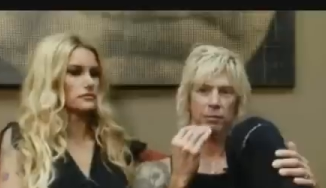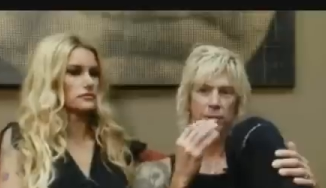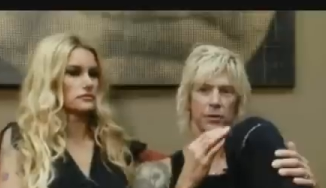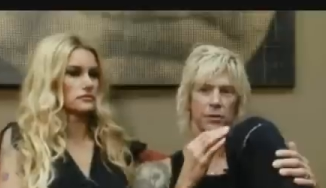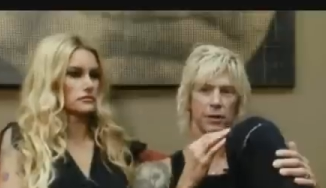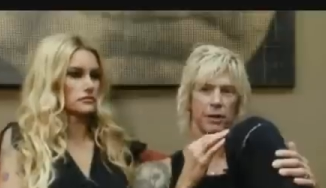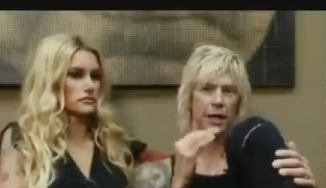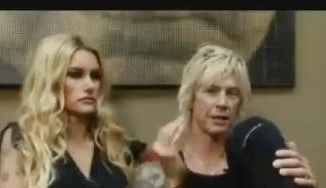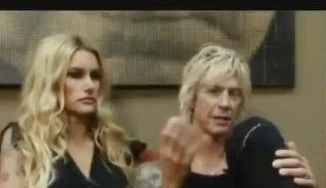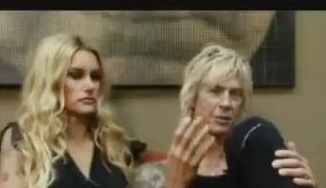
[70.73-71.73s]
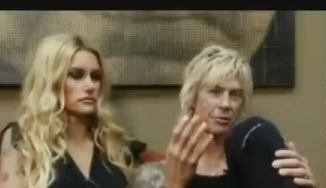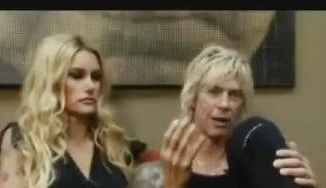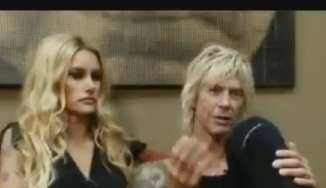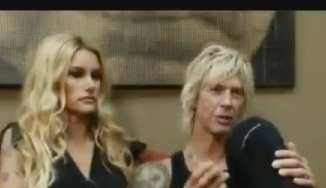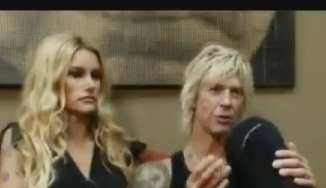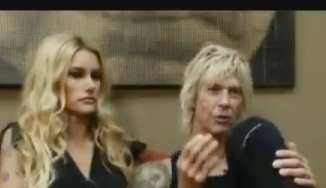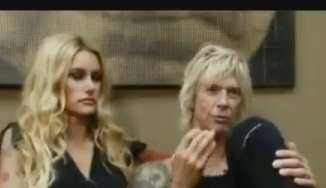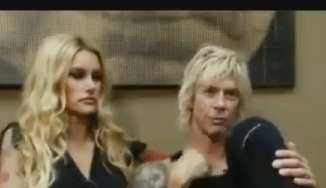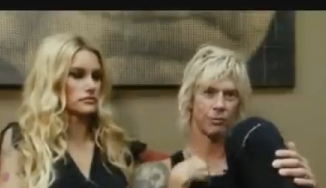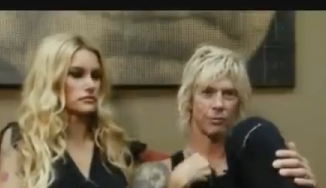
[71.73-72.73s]
Speaker 1: Personally, like this strikes a
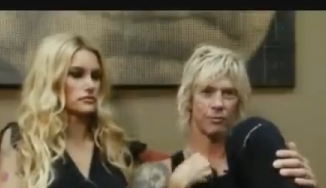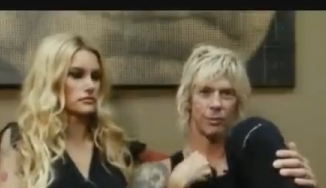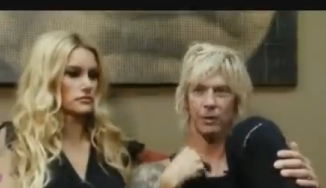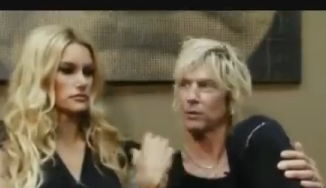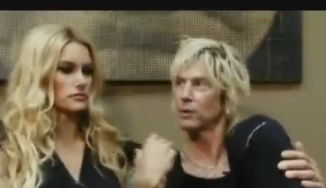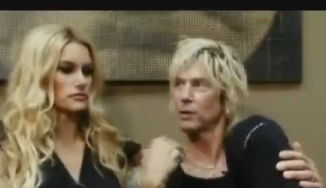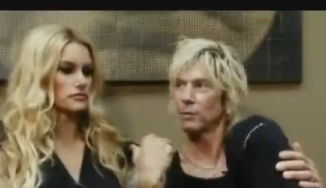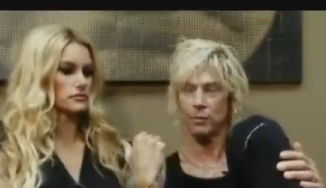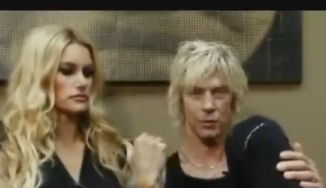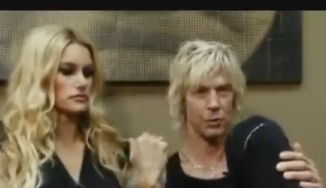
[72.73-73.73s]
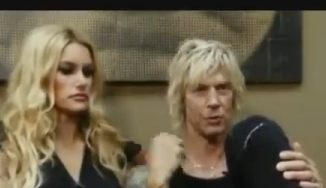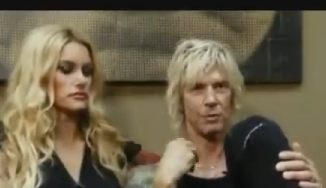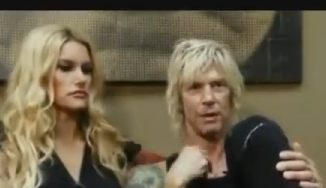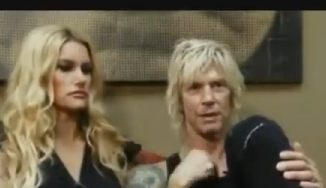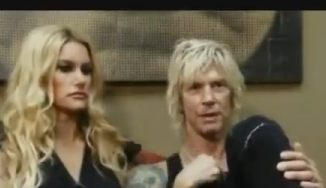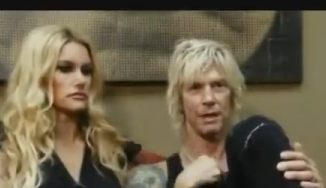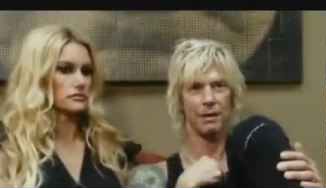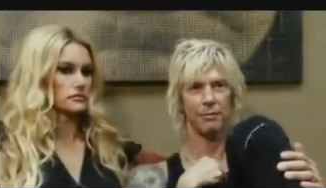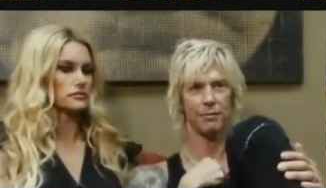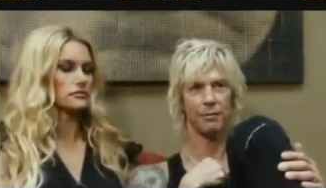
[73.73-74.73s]
chord with, with Susan and
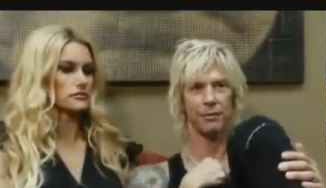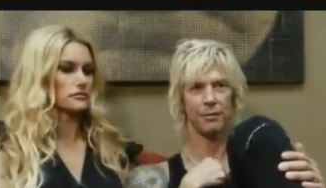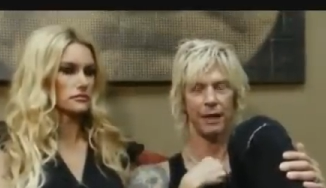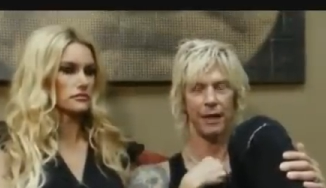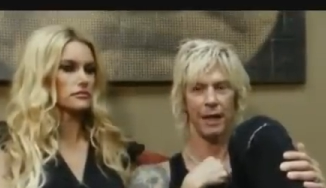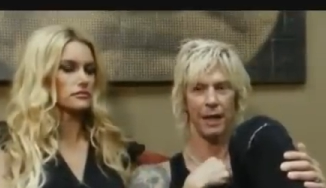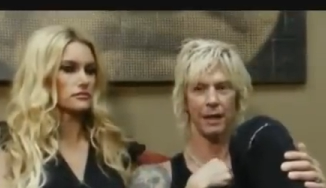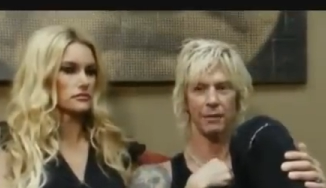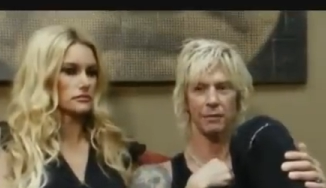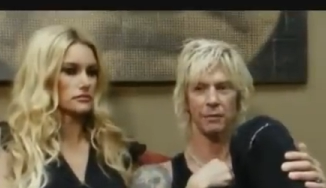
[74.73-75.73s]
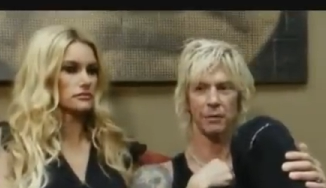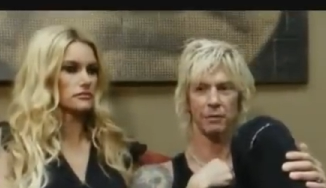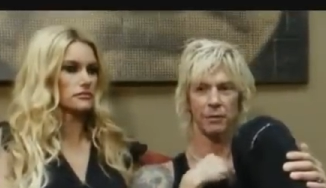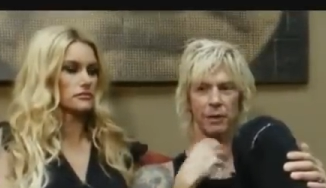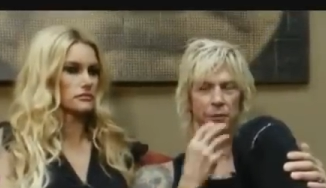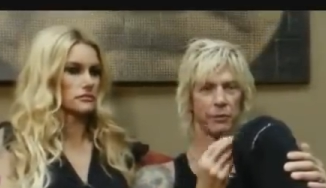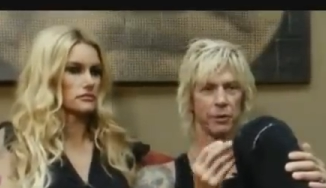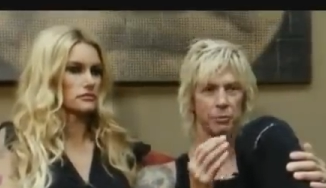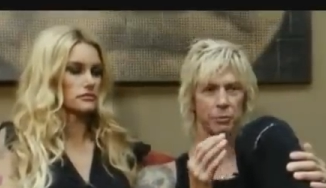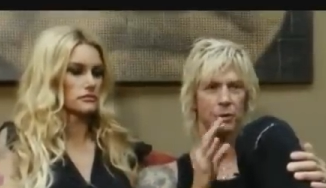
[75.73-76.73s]
myself and video
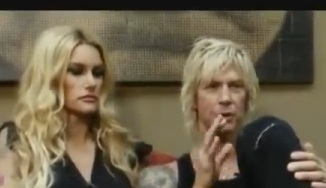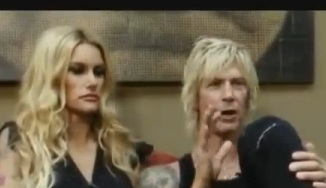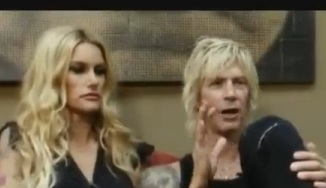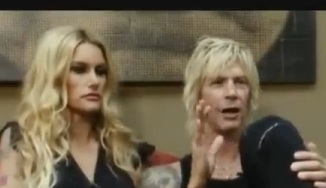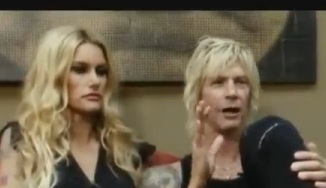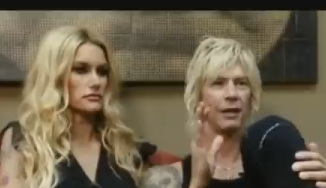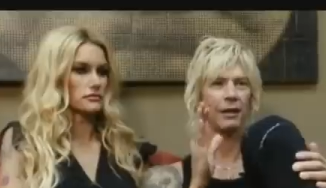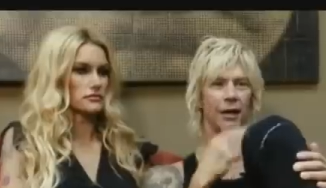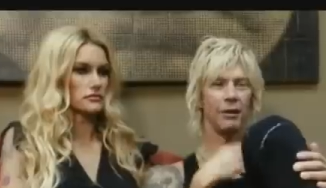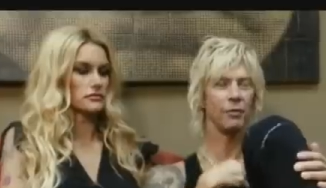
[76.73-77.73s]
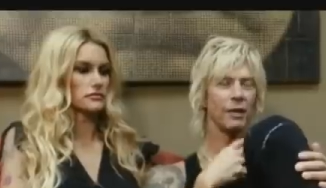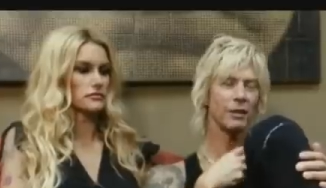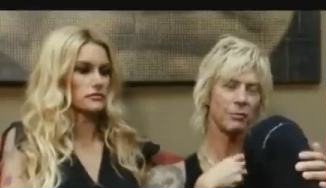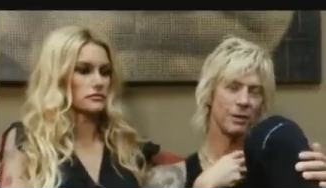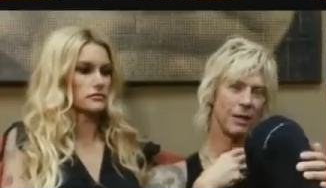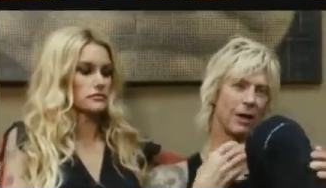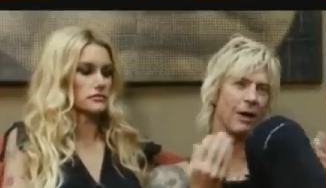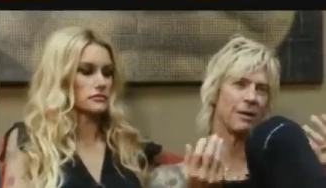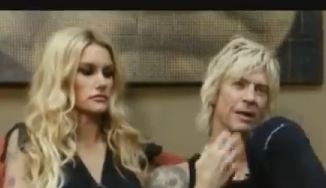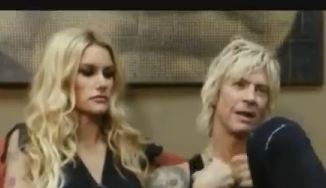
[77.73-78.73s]
footage we saw and, and it, things we know.
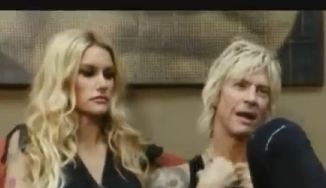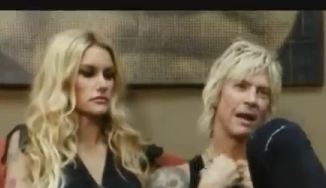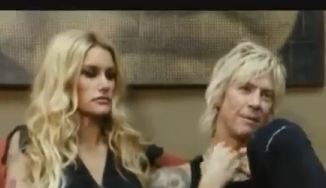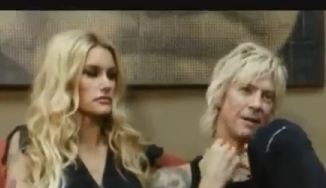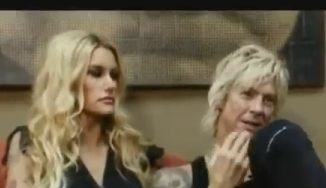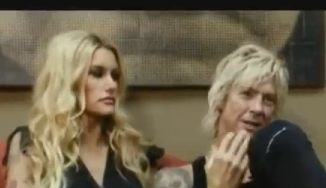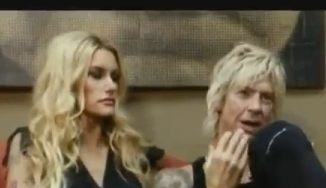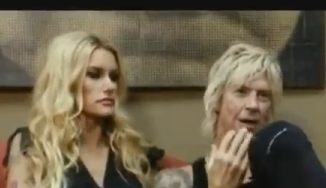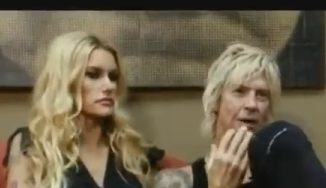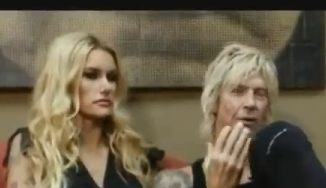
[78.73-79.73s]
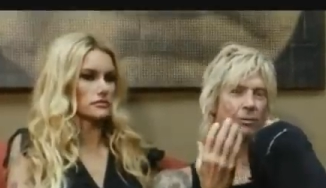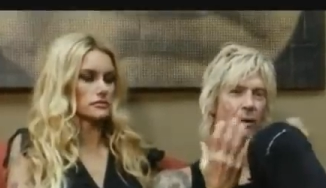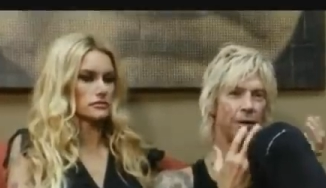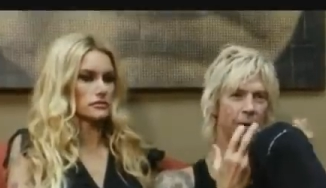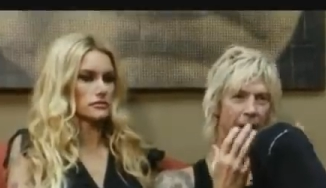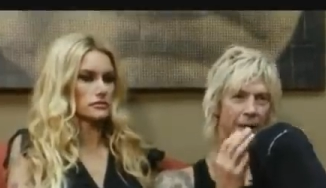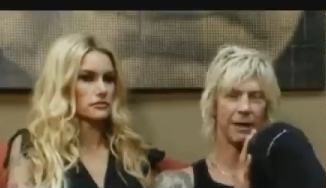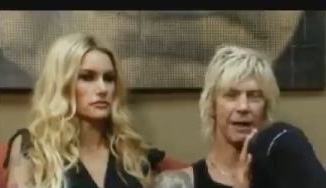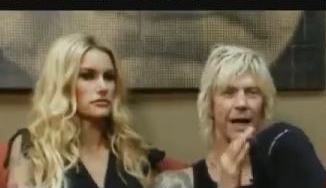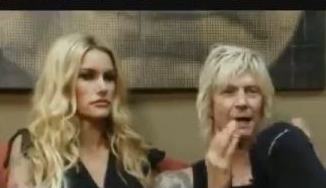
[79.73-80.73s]
I mean, I've been a dog owner my whole life.
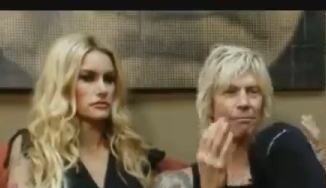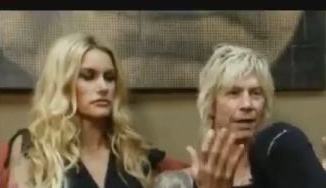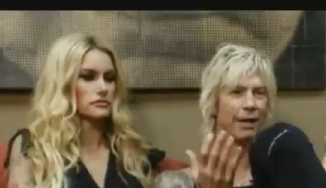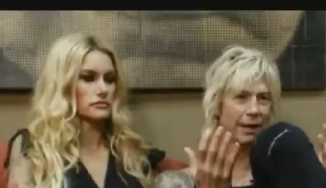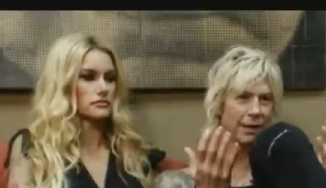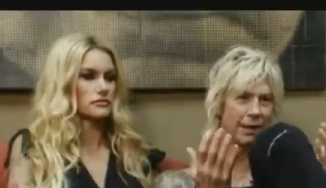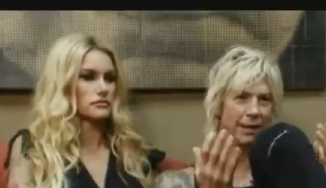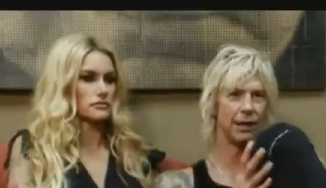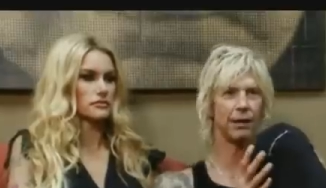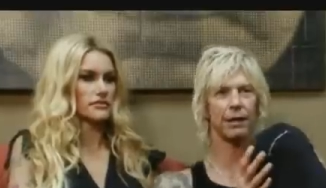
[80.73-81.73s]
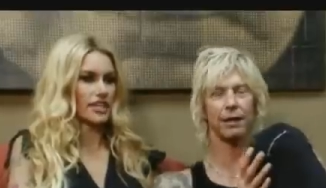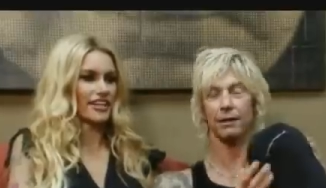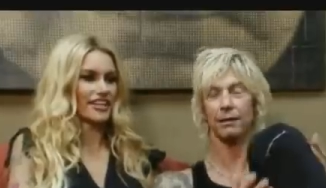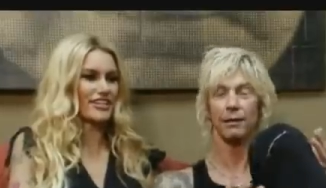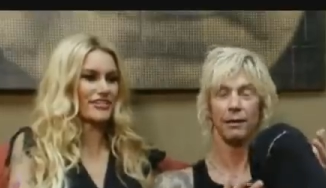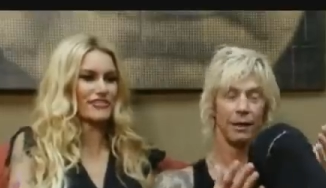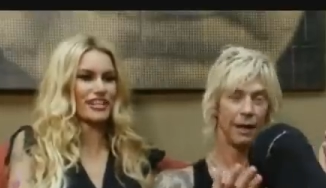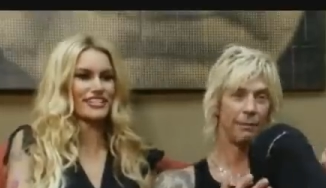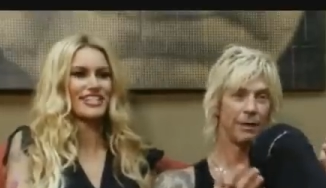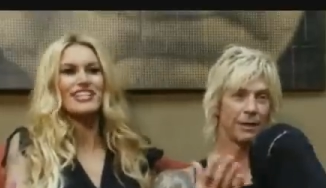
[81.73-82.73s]
I had a pig, you know, like yeah,
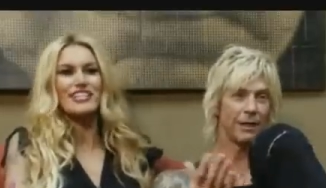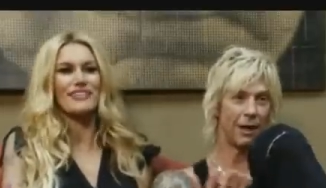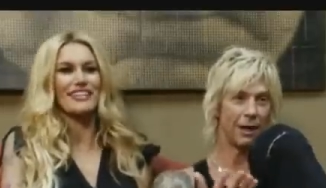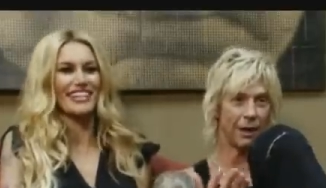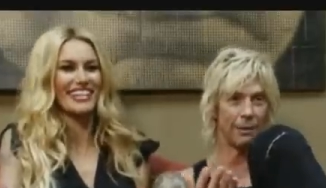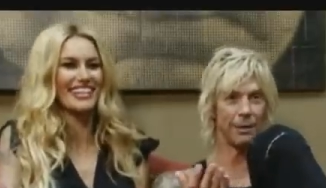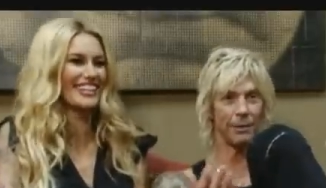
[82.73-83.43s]
Fred, I'm a dog. I'm, a,